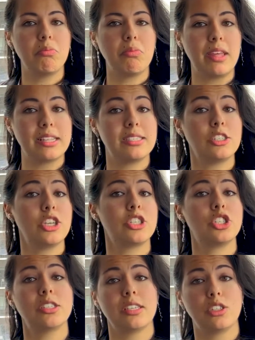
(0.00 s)
get
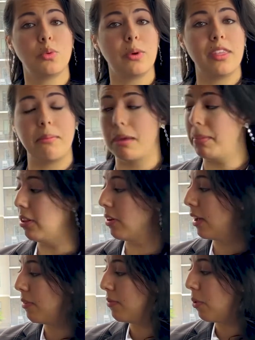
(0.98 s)
suggestions as to what they may be
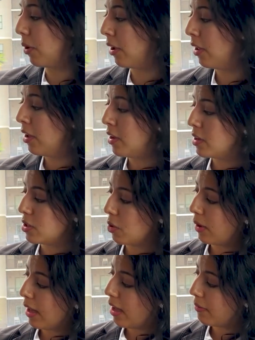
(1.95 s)
looking for. So
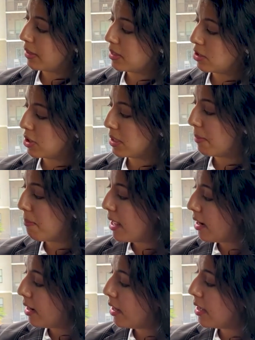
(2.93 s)
we have it such as
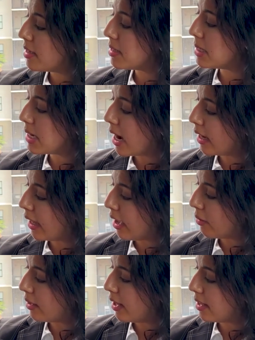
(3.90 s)
amenities, dining
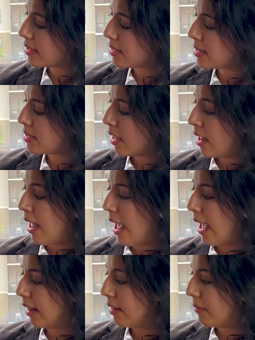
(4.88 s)
outlets,
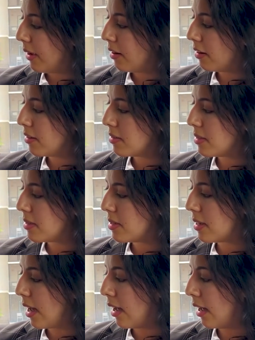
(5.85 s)

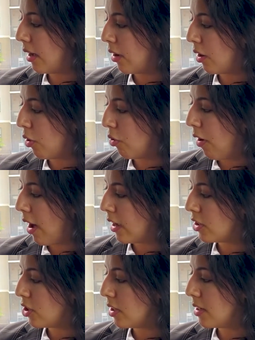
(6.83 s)
elevators,
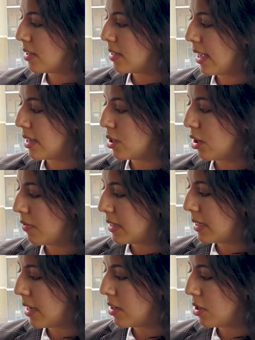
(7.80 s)
garages, guest
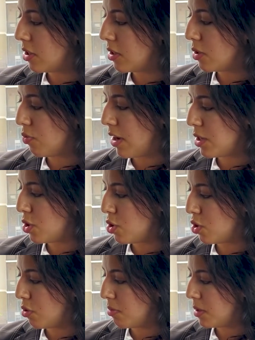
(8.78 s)
service centers,
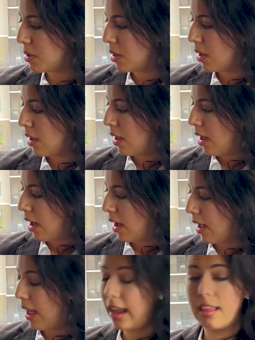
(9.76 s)
restrooms,
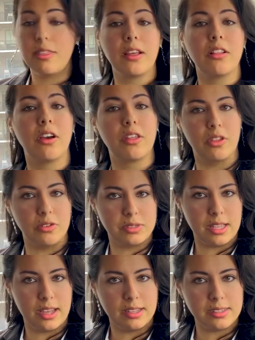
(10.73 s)
anything along those
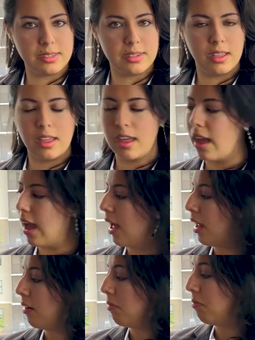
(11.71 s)
lines.
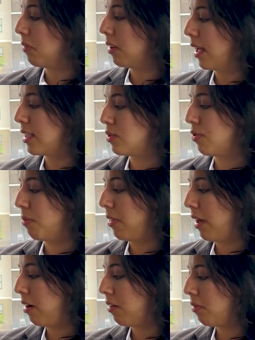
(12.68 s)
And guests from
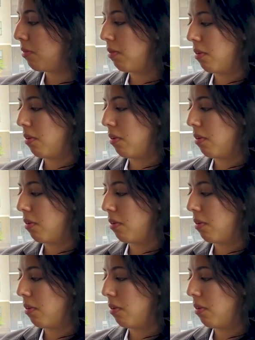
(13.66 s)
there,